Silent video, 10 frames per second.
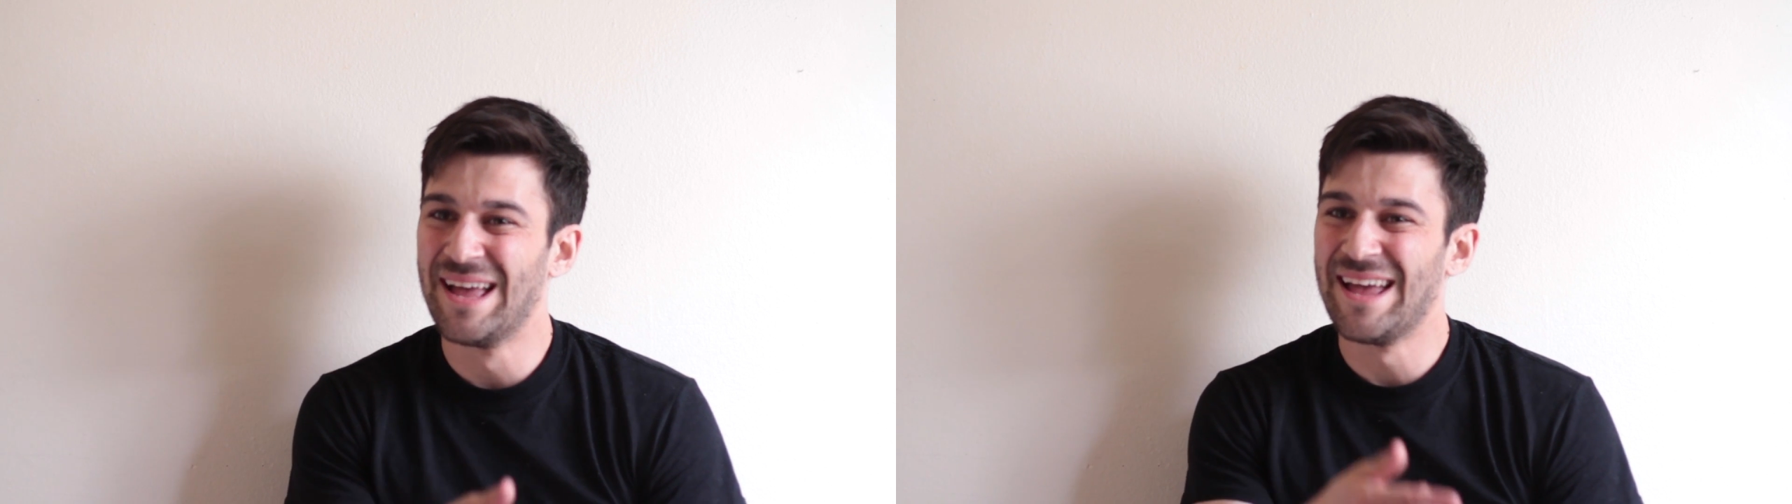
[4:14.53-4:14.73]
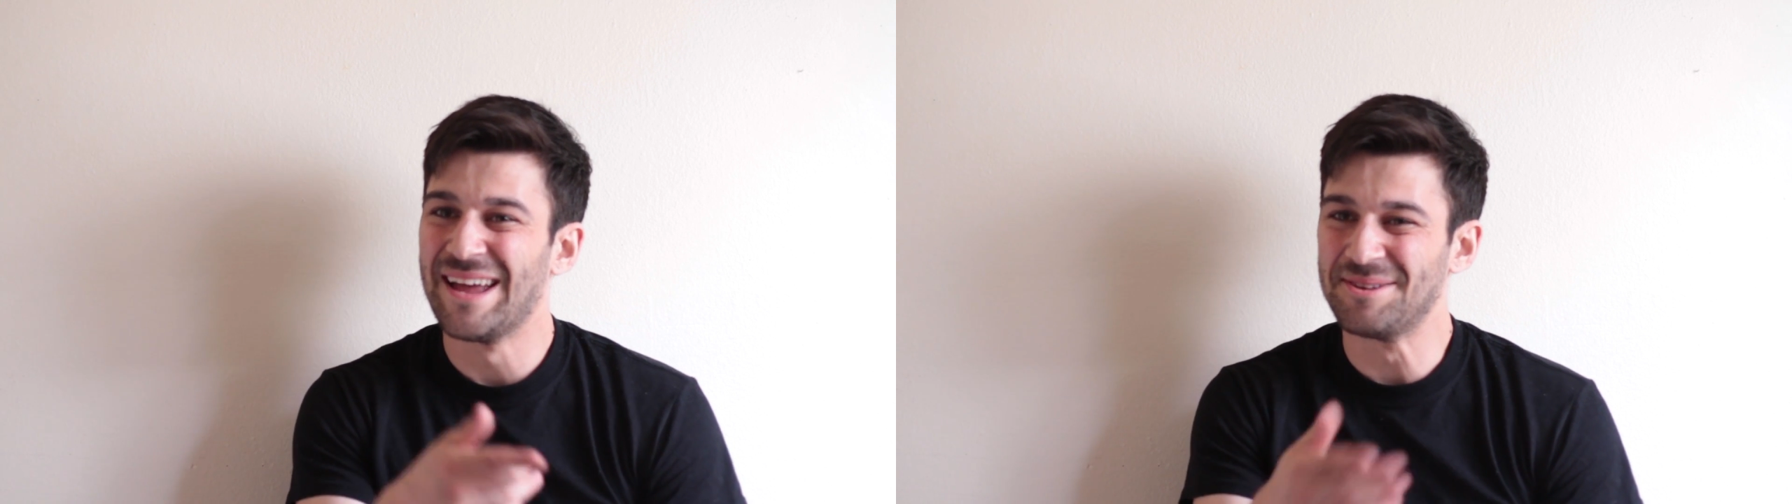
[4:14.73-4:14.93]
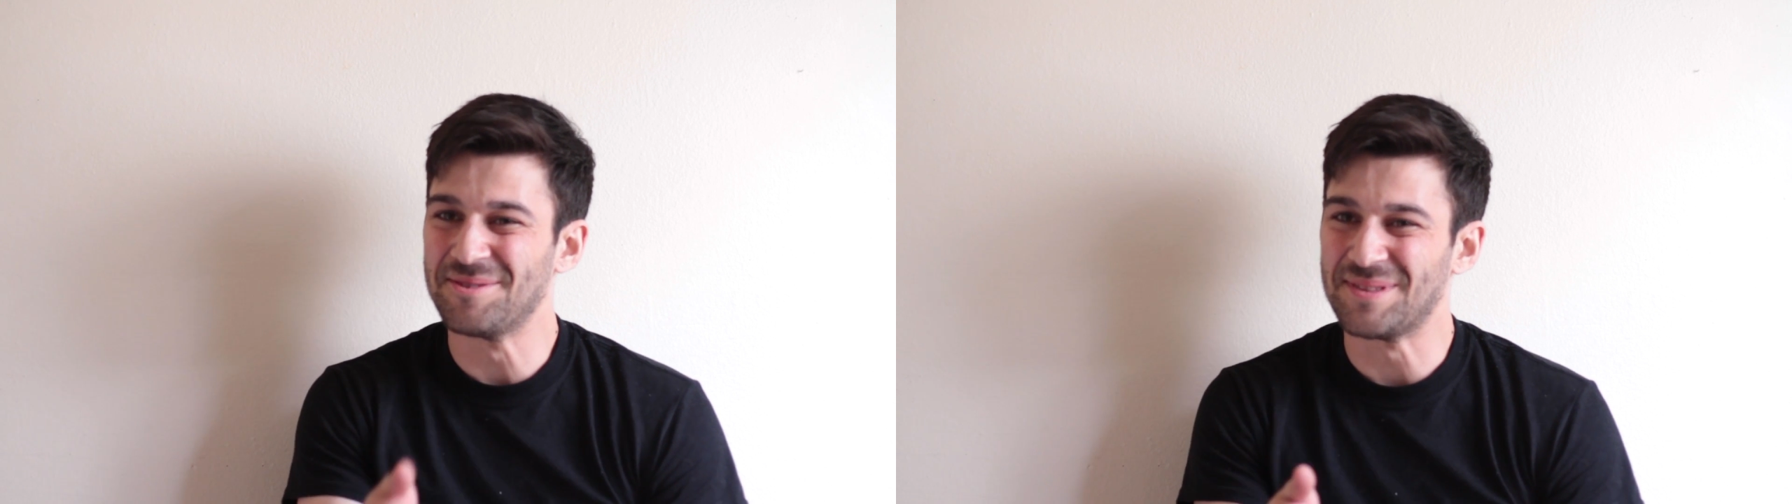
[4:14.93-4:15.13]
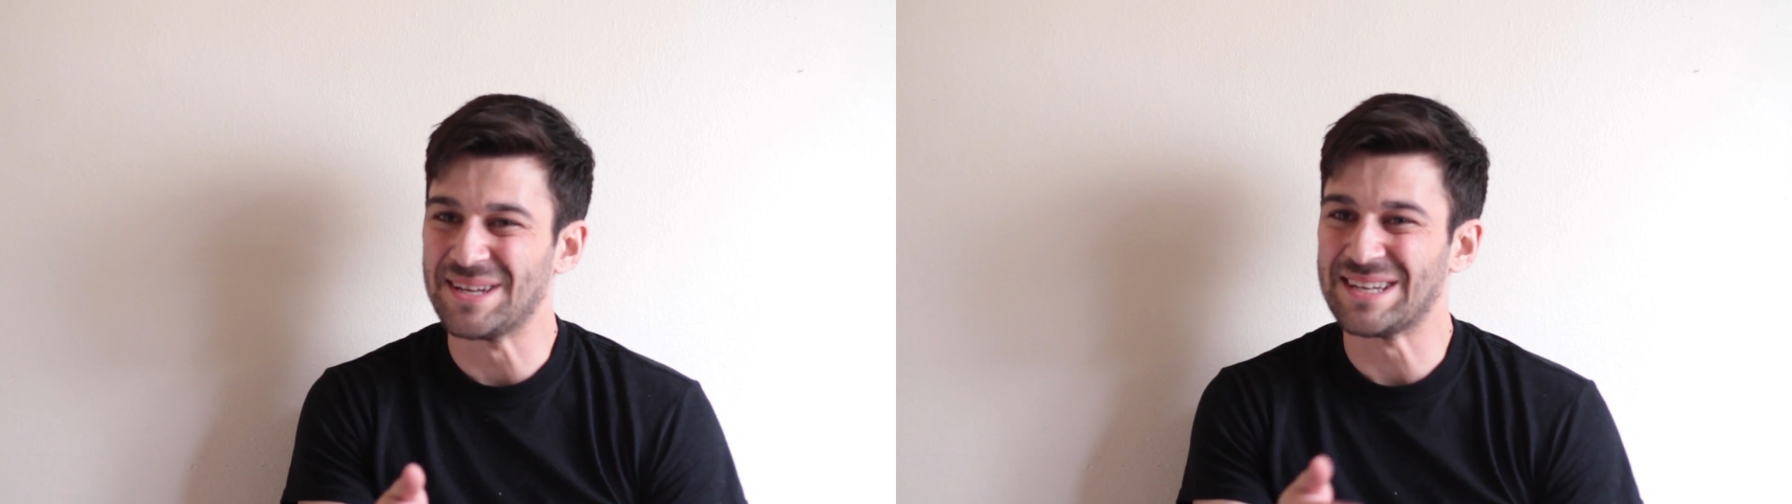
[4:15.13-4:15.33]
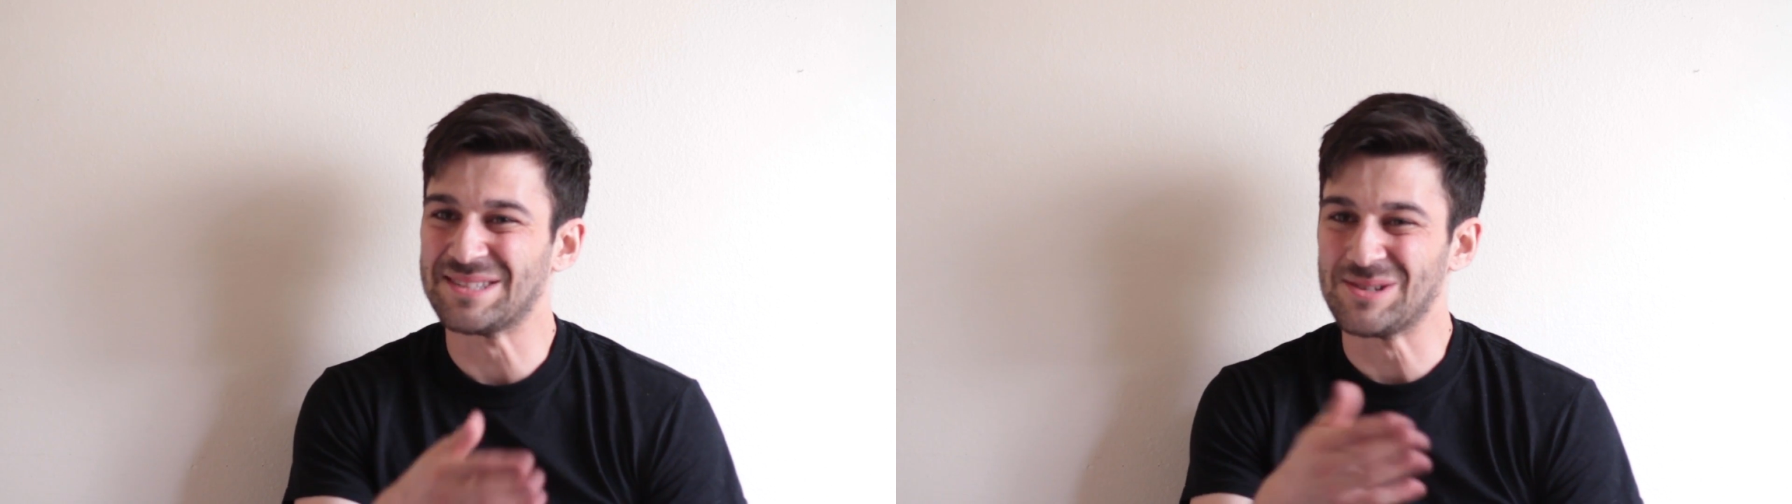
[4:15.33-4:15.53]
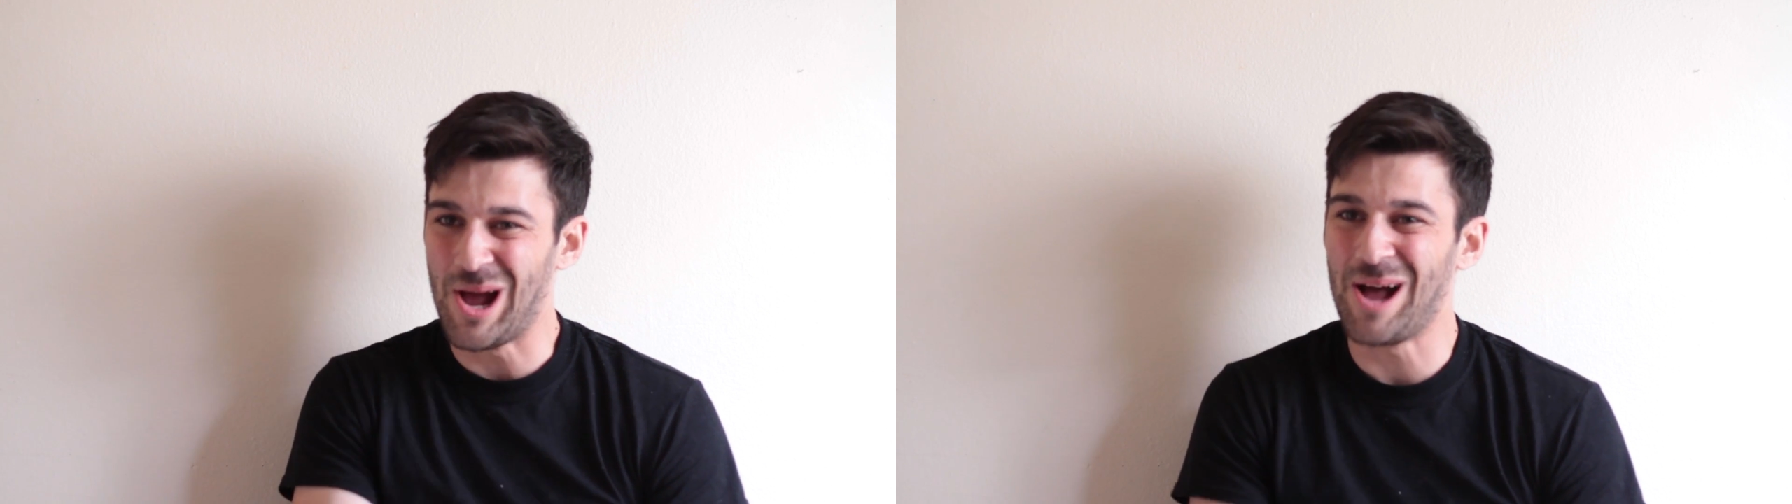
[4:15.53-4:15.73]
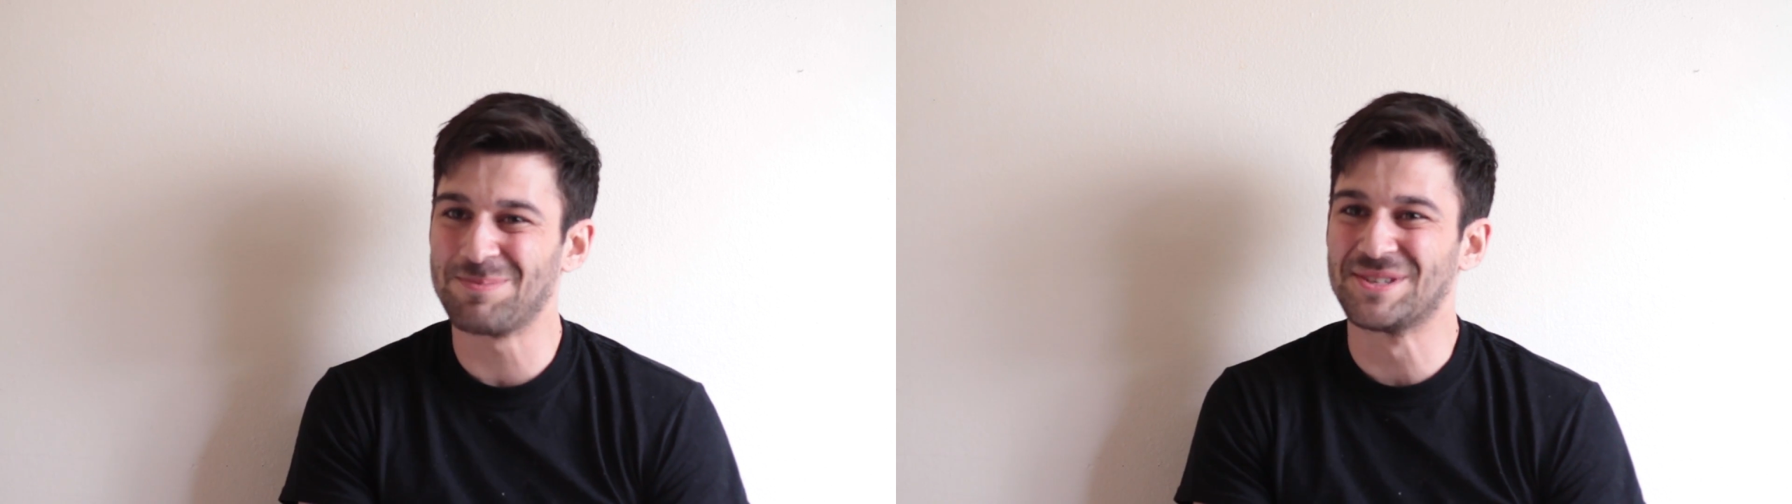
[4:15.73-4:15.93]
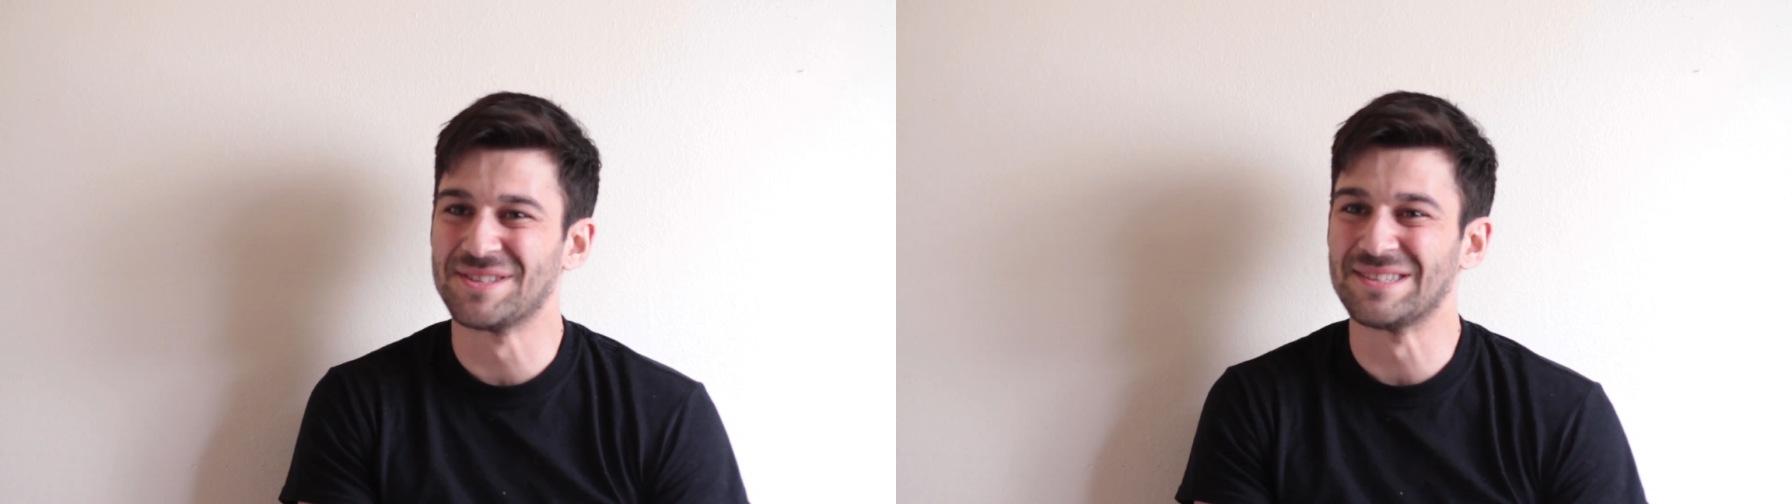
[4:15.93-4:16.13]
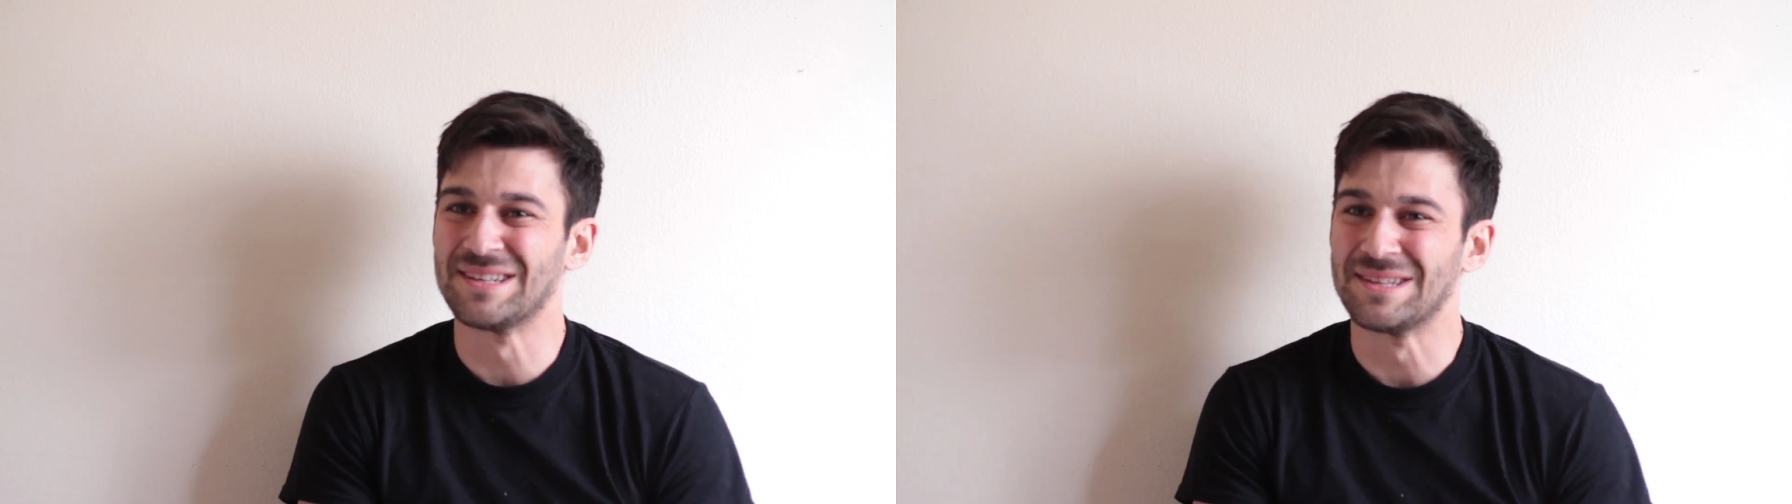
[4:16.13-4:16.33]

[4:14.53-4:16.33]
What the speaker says: and you think it's an option